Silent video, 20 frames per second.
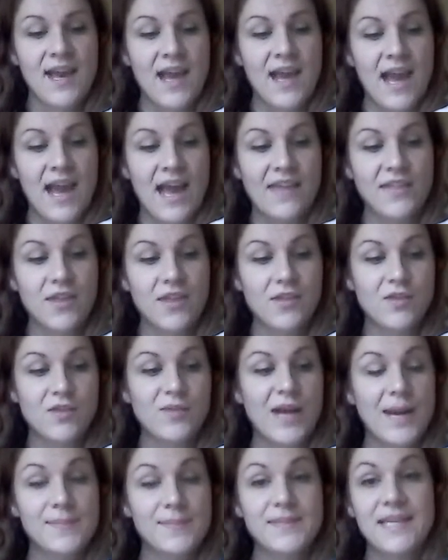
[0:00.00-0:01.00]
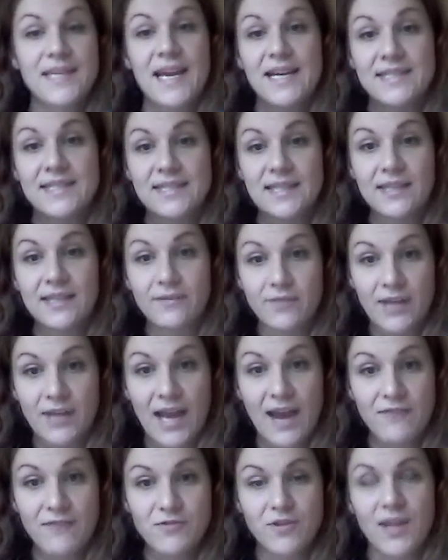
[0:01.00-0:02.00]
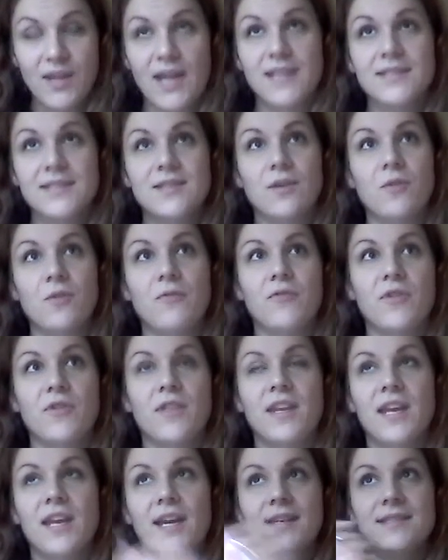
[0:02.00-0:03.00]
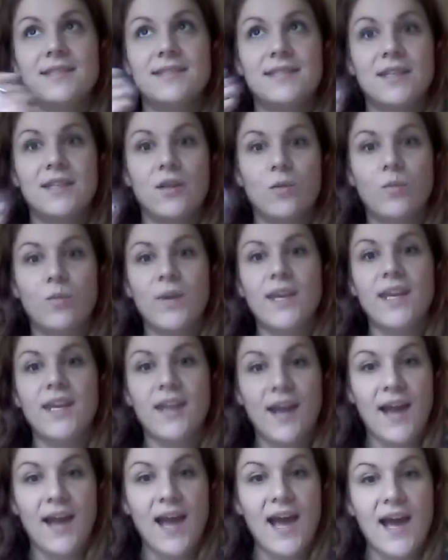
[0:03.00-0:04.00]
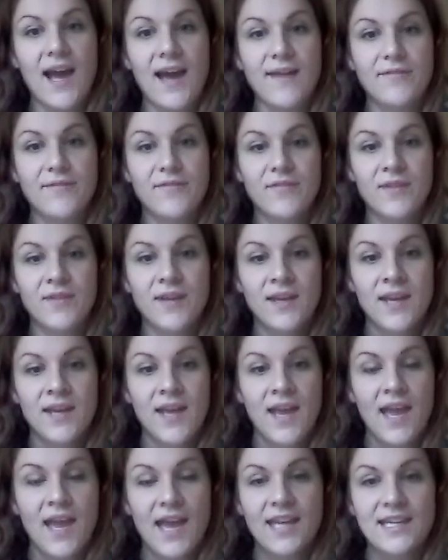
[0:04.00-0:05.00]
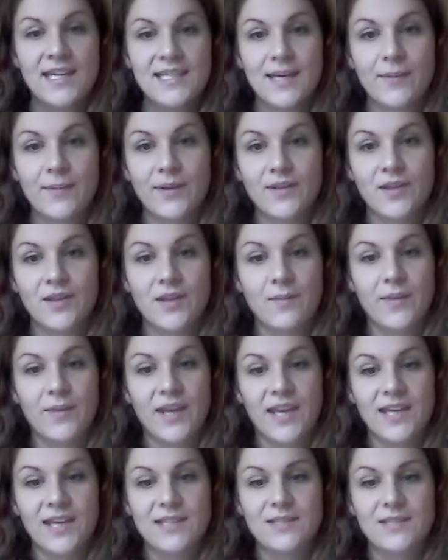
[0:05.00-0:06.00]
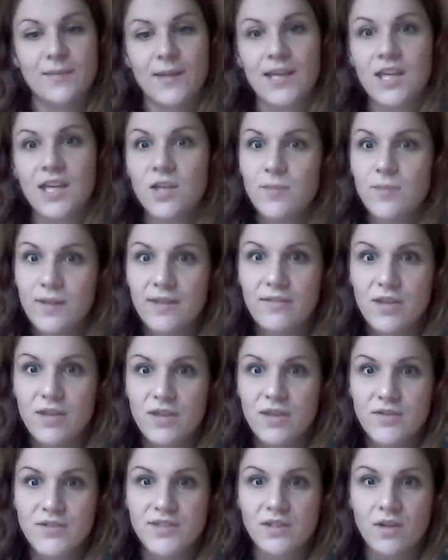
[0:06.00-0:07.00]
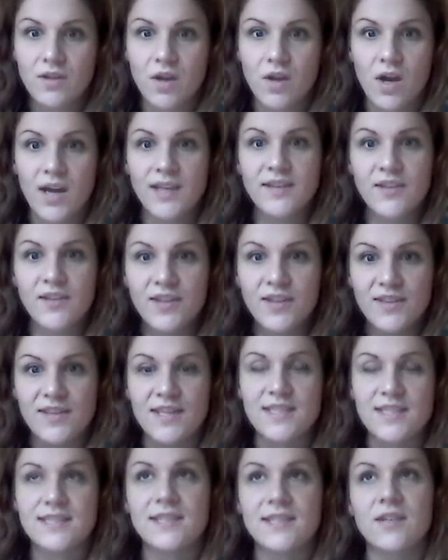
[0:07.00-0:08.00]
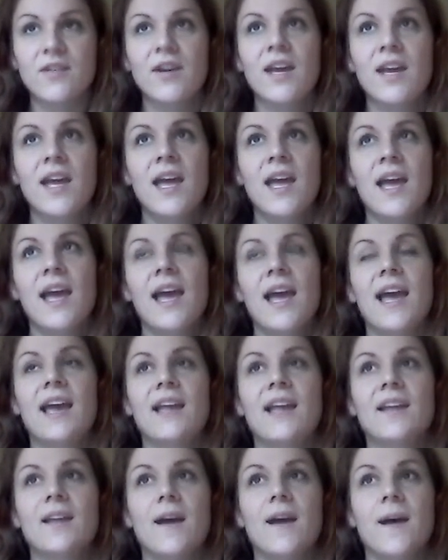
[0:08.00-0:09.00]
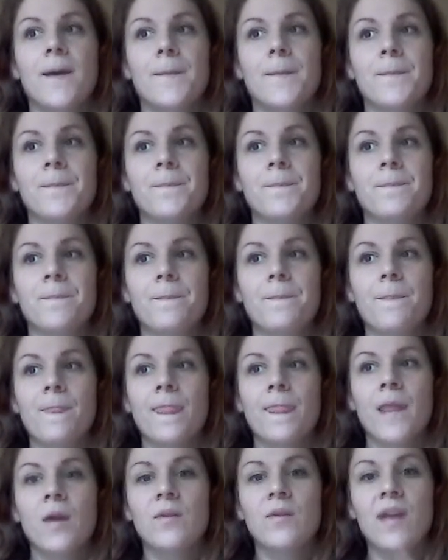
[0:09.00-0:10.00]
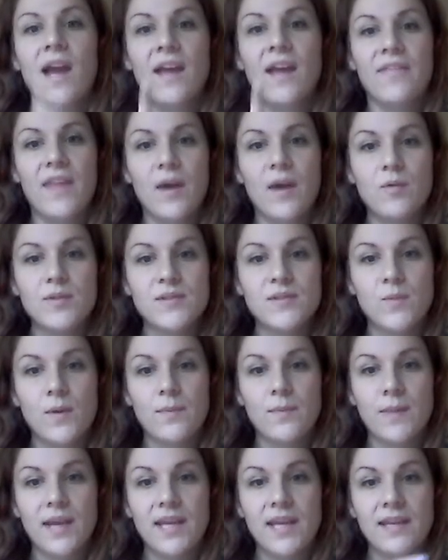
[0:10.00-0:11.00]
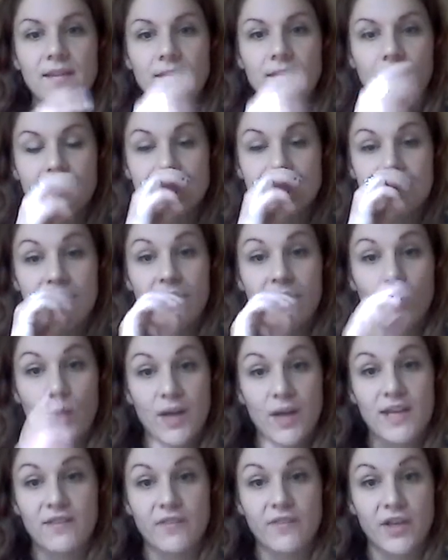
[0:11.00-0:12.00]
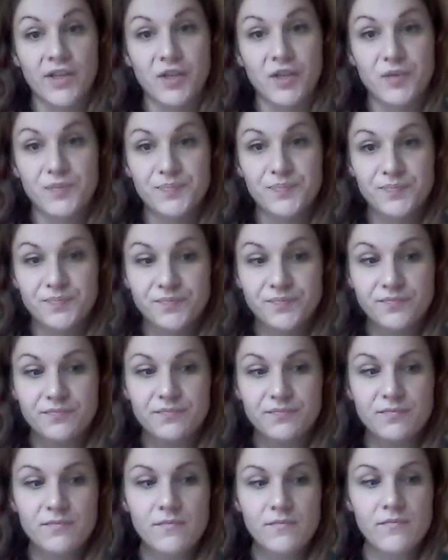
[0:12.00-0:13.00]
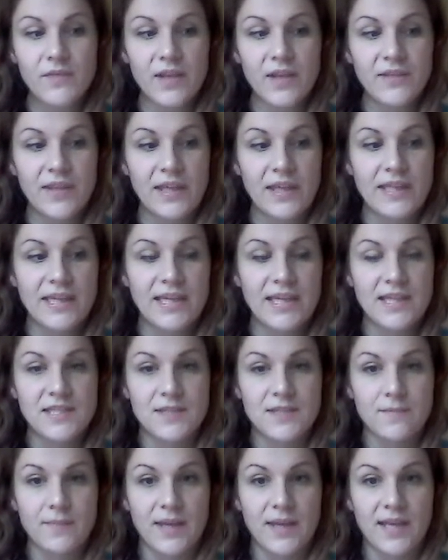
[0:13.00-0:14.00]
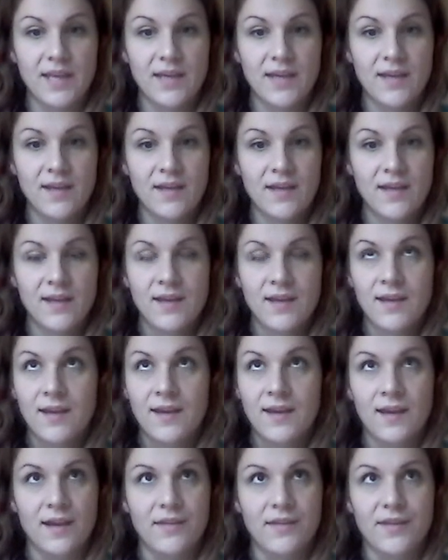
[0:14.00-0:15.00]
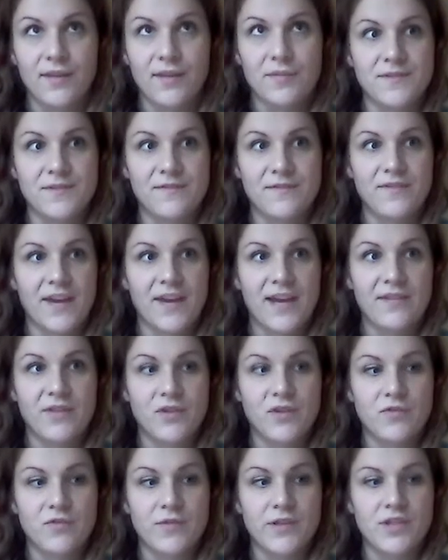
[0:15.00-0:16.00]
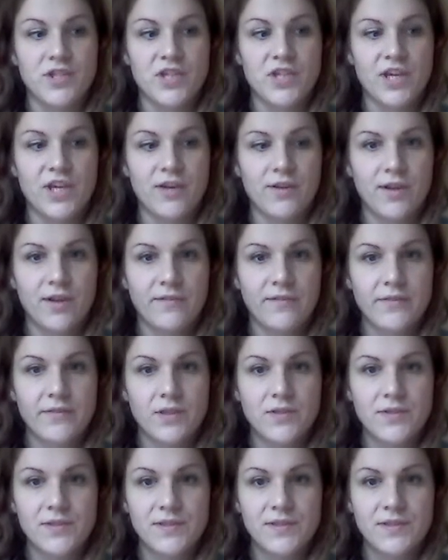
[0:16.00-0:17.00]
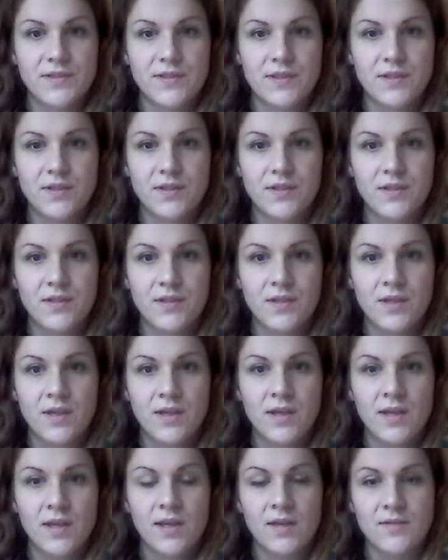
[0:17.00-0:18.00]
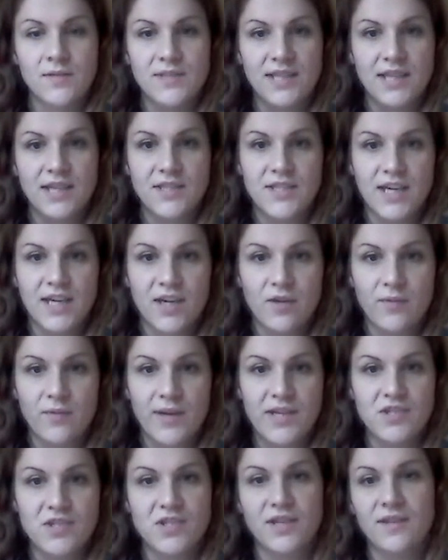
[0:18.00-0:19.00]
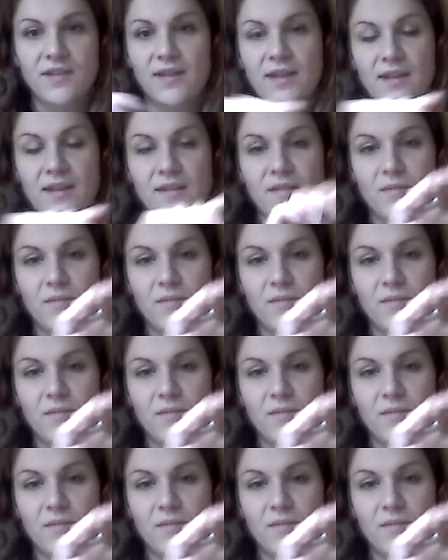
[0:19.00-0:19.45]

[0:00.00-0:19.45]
And then the wraps lasted even after that. So for the next, week and a half, anytime I'd look at my hands, I'd be like, can you believe that they're still on? Look at this, And Oh yeah, and that was when my in-laws, they have a wedding venue. They needed to make, I think it 500 chair covers. It was like a decoration that